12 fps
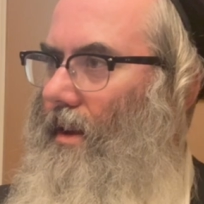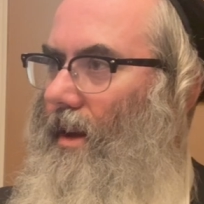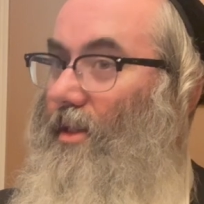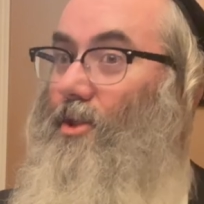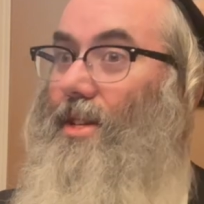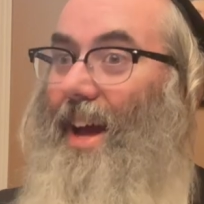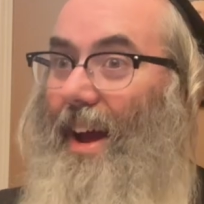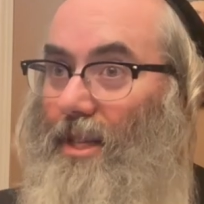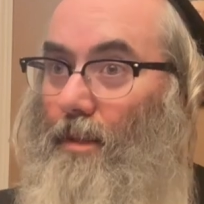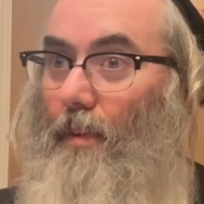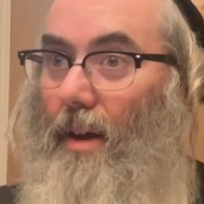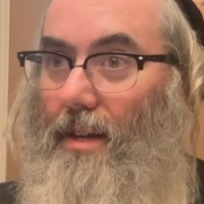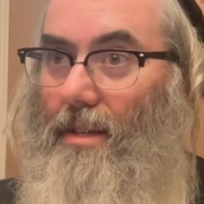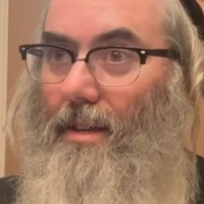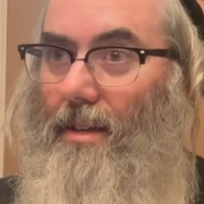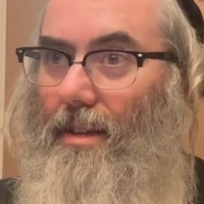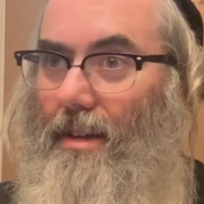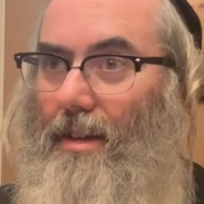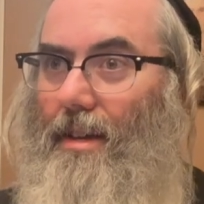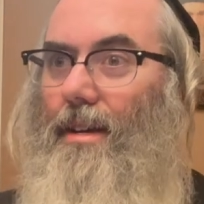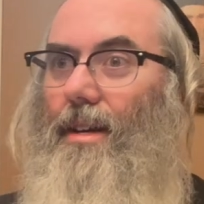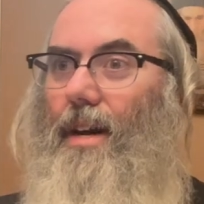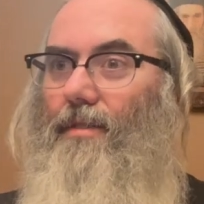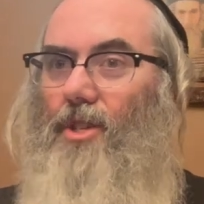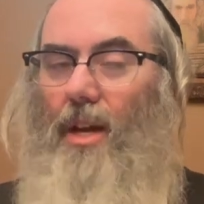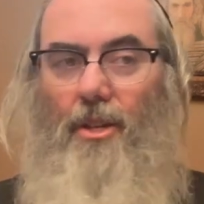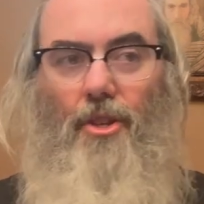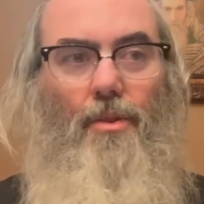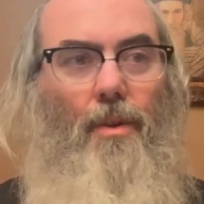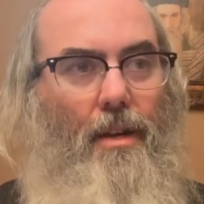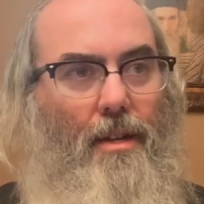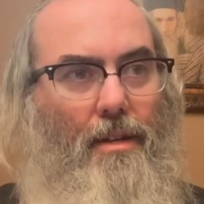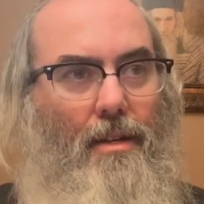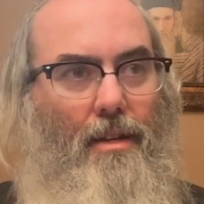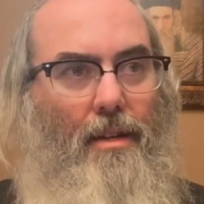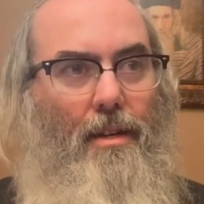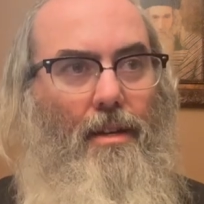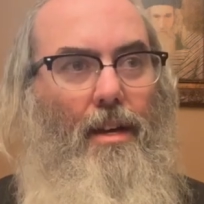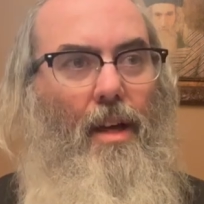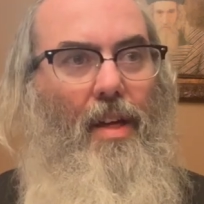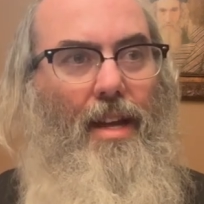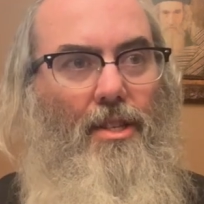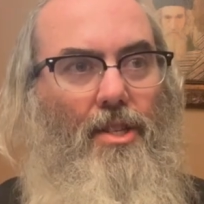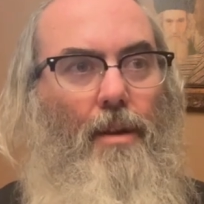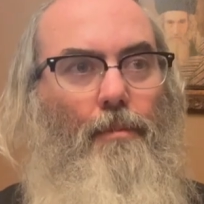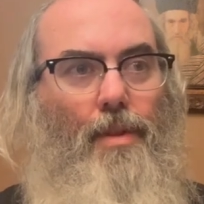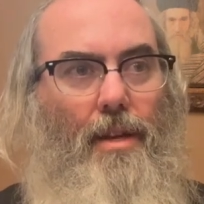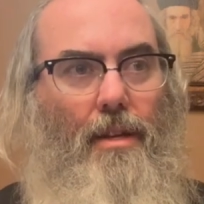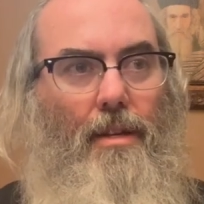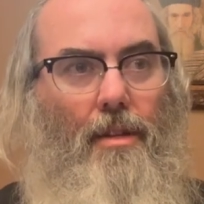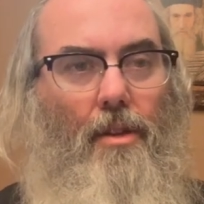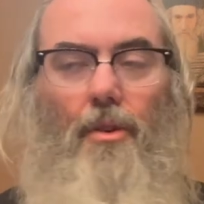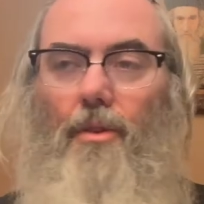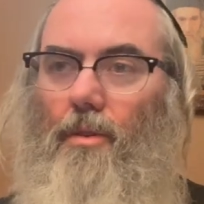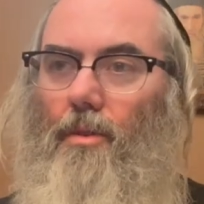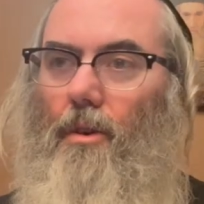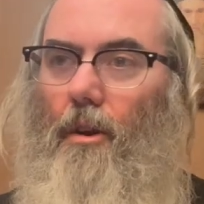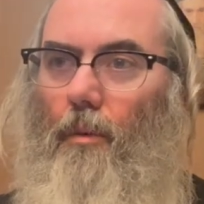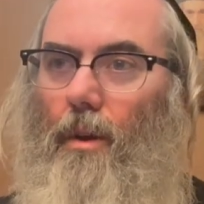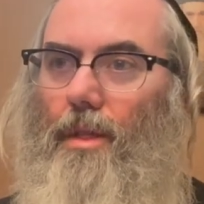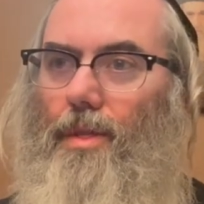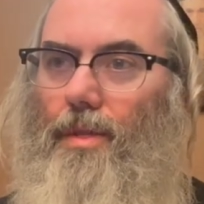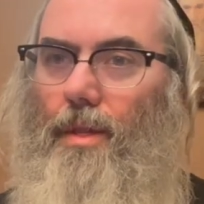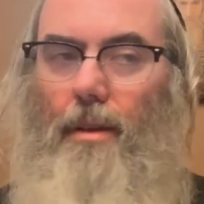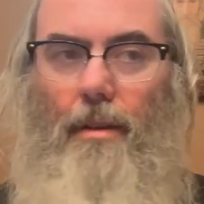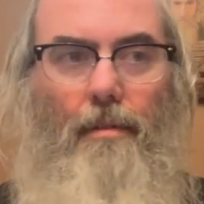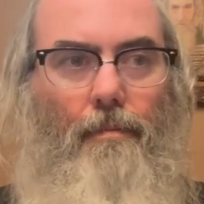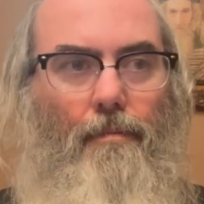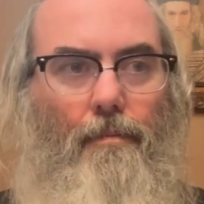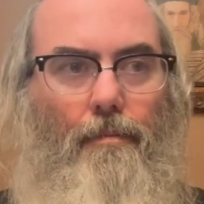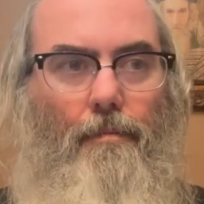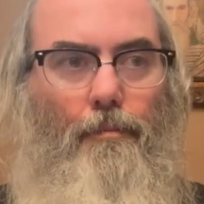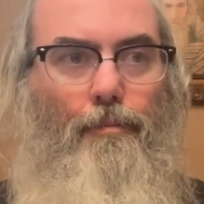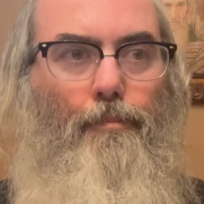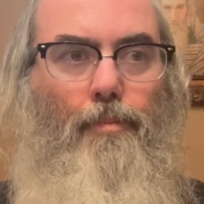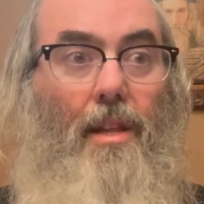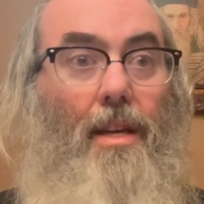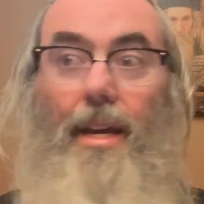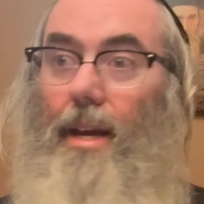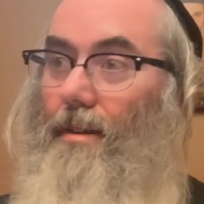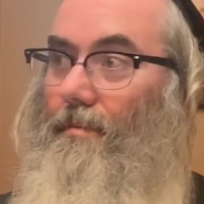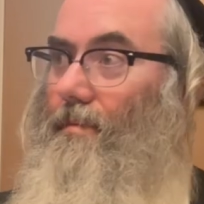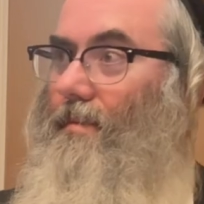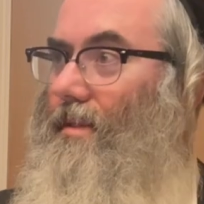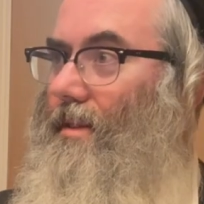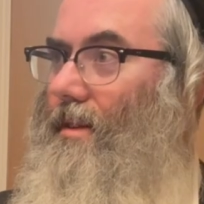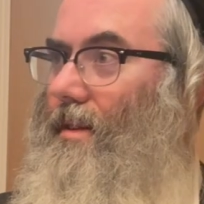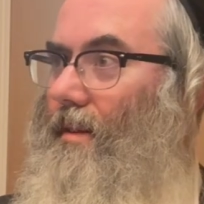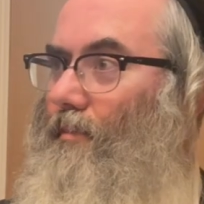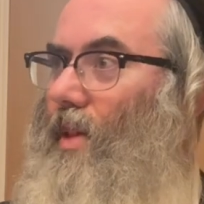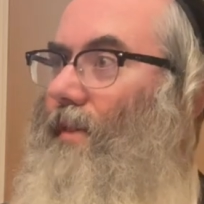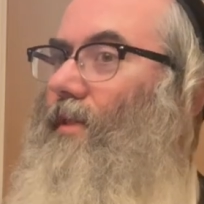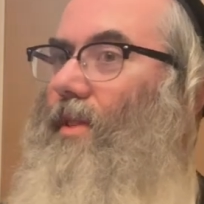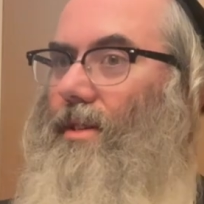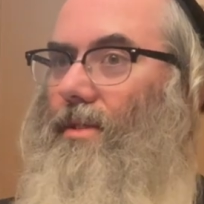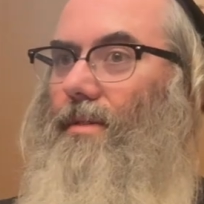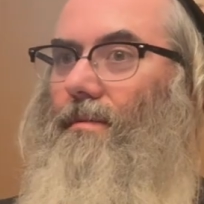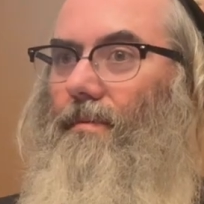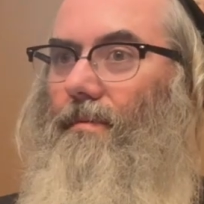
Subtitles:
There's an aspect of shashua that has something to do with playing, playfulness.